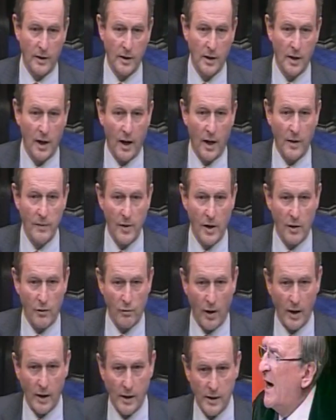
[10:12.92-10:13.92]
and make
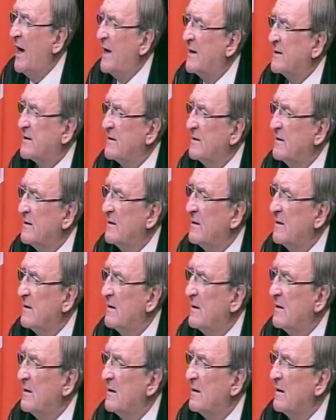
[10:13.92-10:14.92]
wild statements.
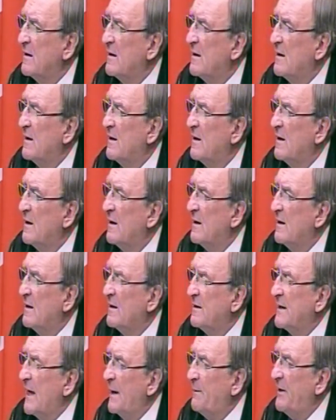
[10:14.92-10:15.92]
And as for you,
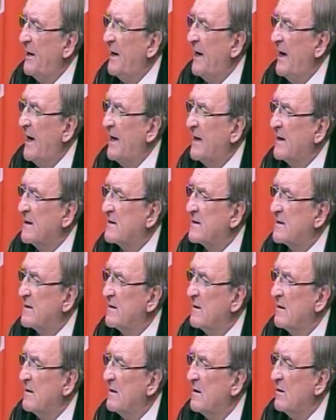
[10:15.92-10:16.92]
as for
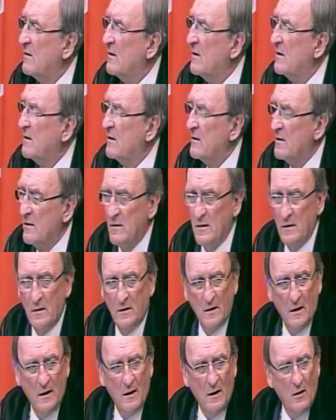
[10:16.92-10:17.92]
you,
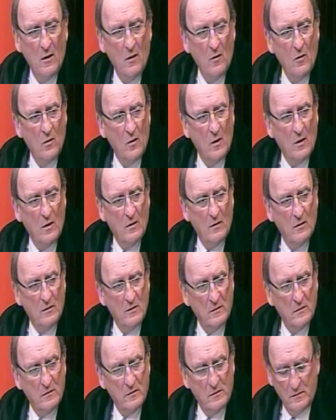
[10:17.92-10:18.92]
welcome back, Joe
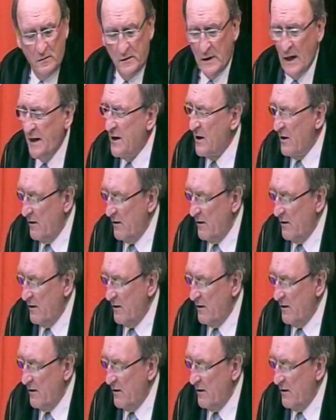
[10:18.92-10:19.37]
the plumber. Thank you.